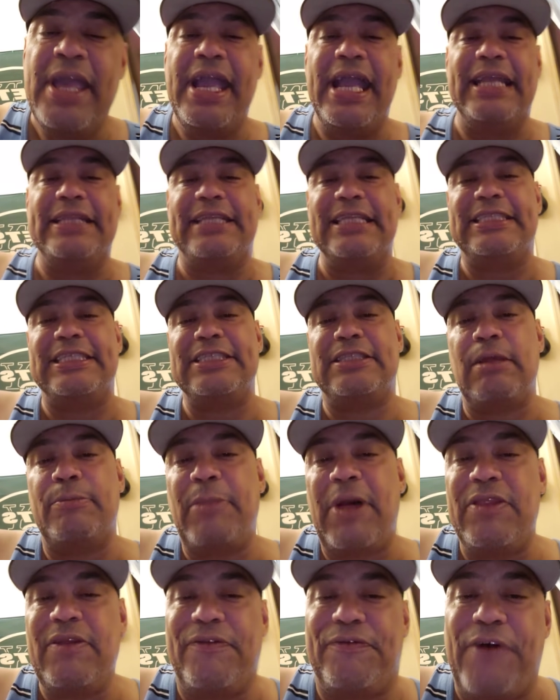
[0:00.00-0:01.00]
And this is the
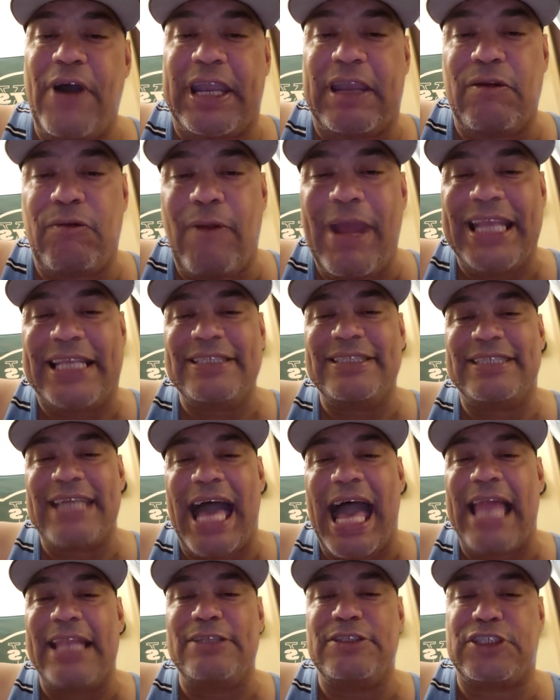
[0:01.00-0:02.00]
motherfucking Rikers
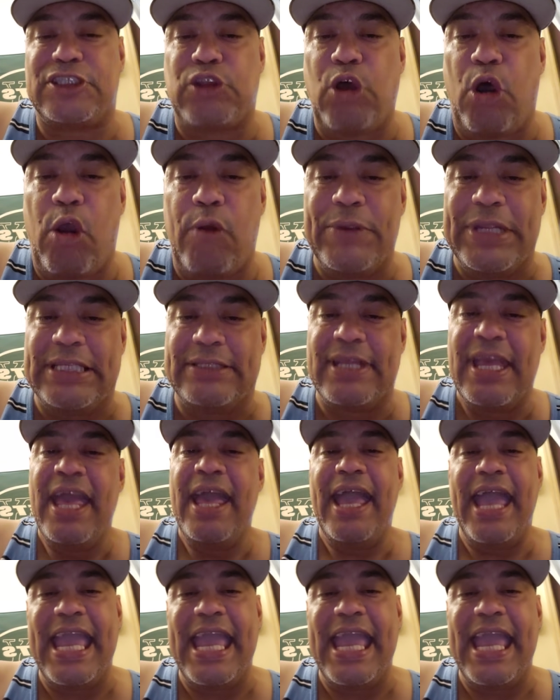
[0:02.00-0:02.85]
Island Stories,